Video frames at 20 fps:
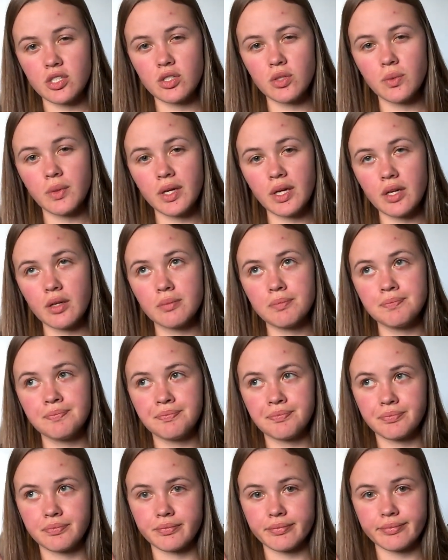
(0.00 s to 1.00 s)
doing
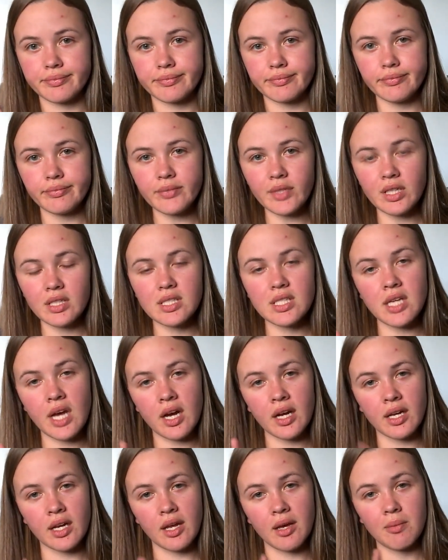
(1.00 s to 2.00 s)

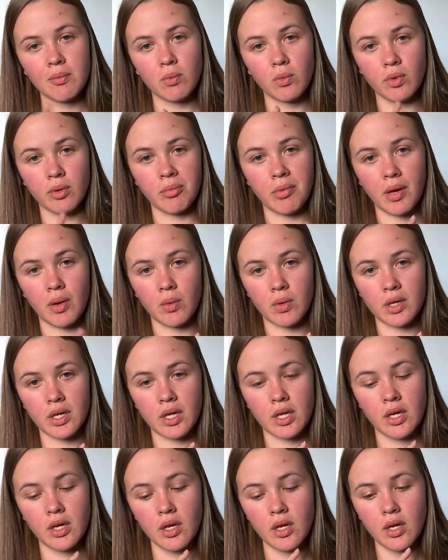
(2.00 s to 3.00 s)
stockinette
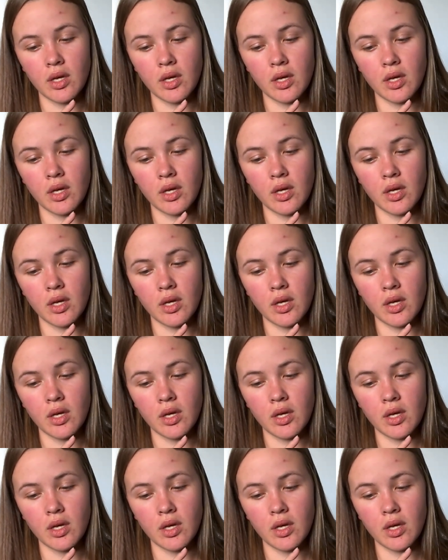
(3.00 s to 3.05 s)
1x1